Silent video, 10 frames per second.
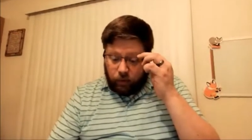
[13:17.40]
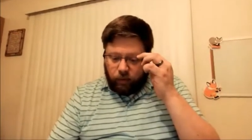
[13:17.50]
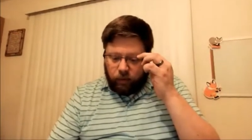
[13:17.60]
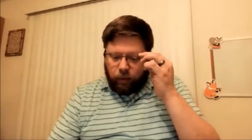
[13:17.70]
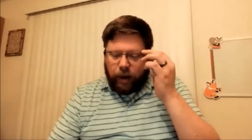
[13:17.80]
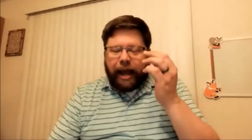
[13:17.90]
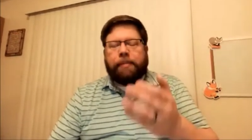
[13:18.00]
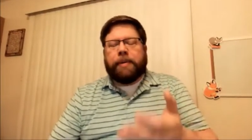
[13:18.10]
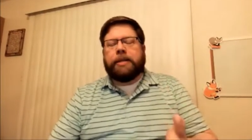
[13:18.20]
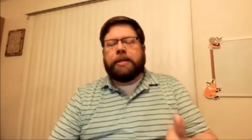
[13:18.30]
Well, what
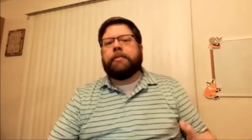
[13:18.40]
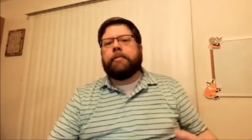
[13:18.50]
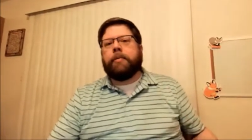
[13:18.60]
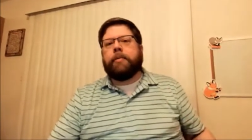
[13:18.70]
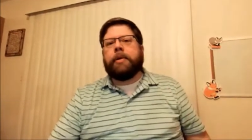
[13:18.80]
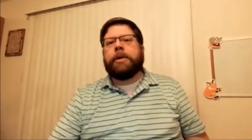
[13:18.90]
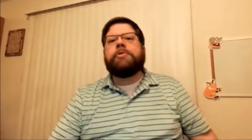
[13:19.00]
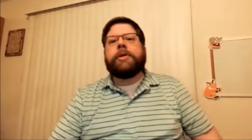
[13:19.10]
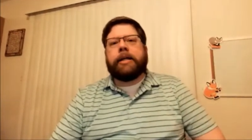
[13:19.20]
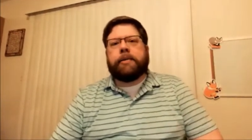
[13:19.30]
happens in the
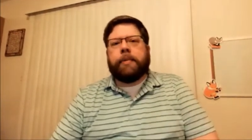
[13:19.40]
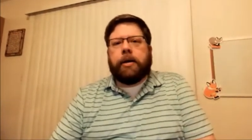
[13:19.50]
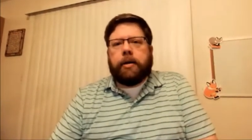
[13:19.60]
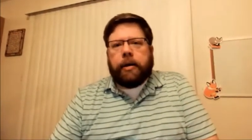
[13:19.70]
New Testament?